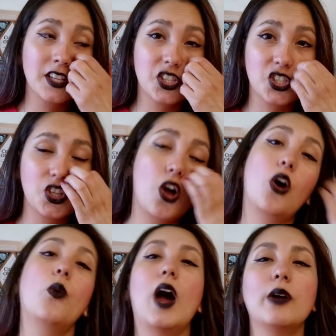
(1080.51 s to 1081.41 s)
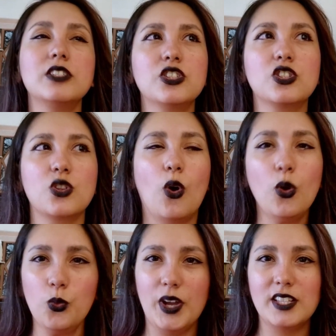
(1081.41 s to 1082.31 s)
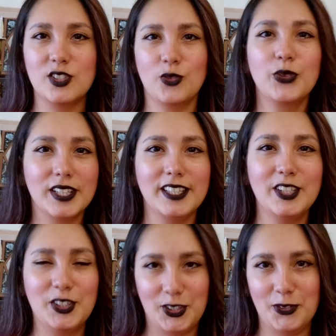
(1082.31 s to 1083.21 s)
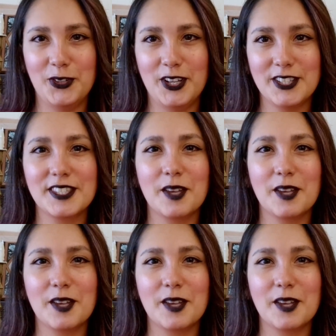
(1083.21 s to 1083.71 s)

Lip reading: So I was just always really curious